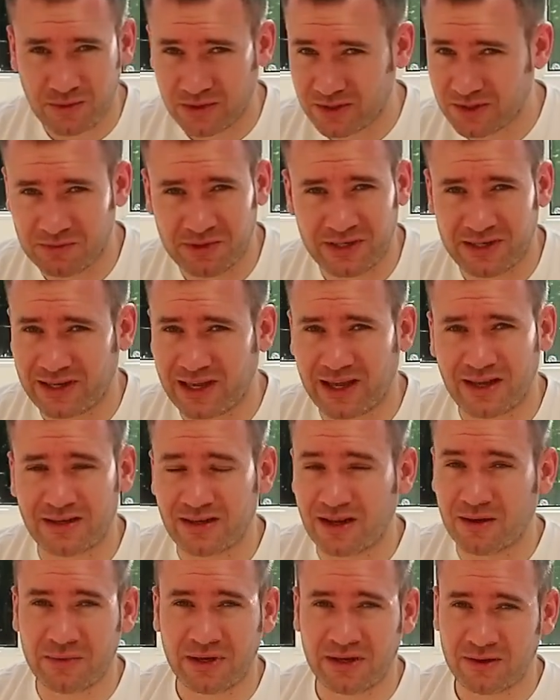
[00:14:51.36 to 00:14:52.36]
you watch me again?
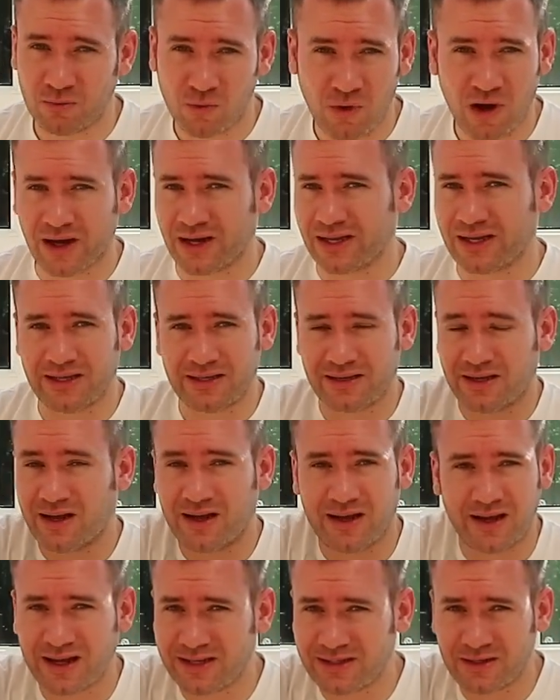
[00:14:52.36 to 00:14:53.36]
I mean, why?
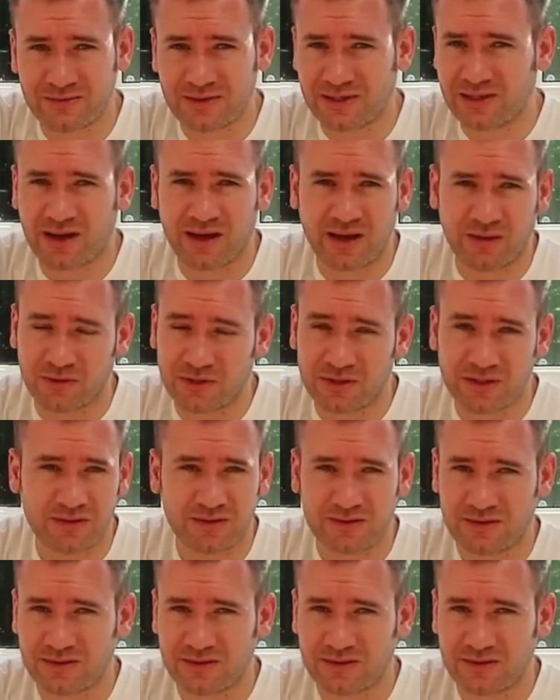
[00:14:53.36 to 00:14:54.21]
I don't think I would.